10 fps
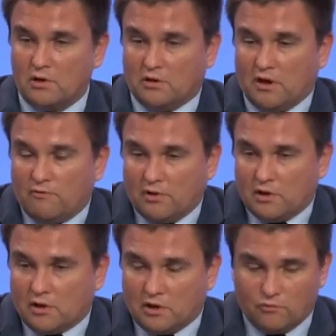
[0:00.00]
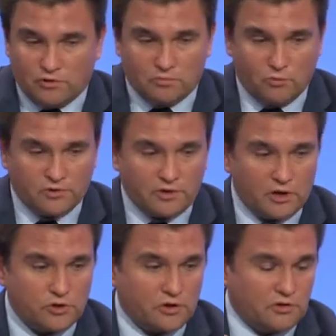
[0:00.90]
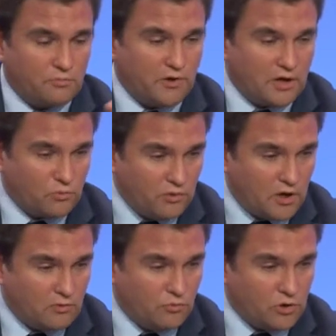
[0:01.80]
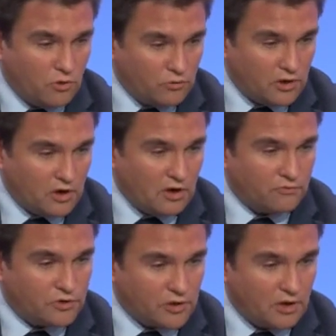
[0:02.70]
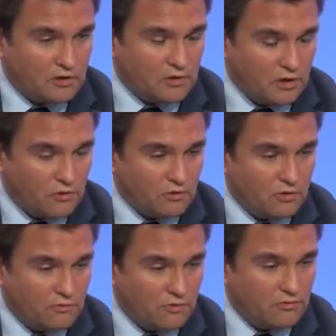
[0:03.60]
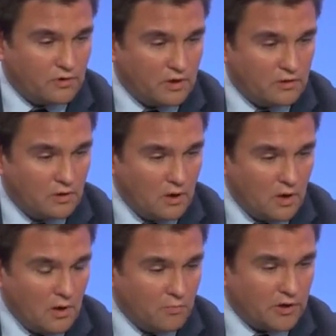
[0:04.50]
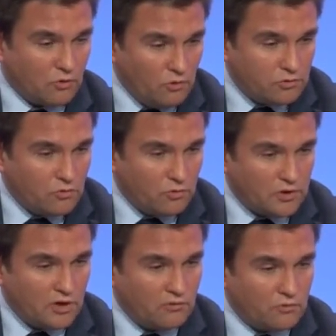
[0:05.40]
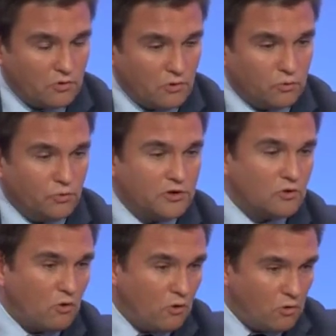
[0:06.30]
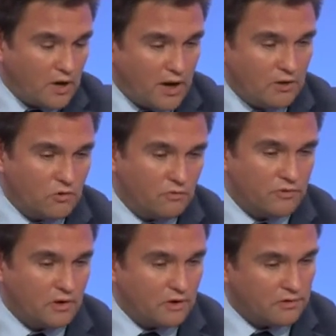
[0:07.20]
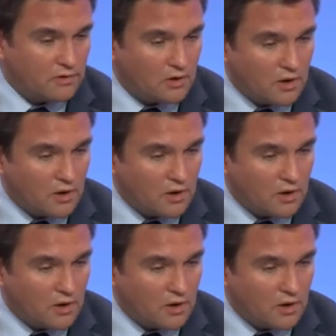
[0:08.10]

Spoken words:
definitely with more sanctions, but we don't have shared narrative on that. But also what I have told, with all kind of this